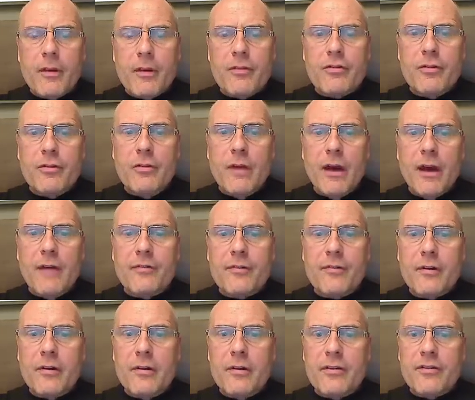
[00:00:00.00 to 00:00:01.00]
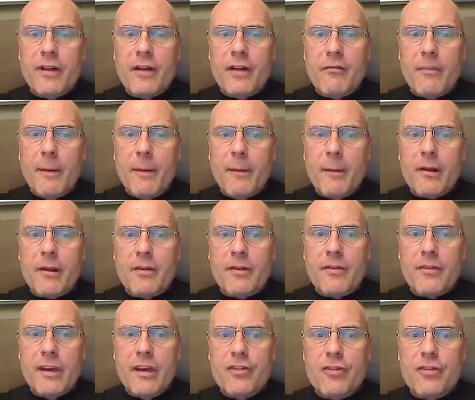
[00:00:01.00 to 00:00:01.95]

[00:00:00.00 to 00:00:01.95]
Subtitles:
Soon after, Senate Republicans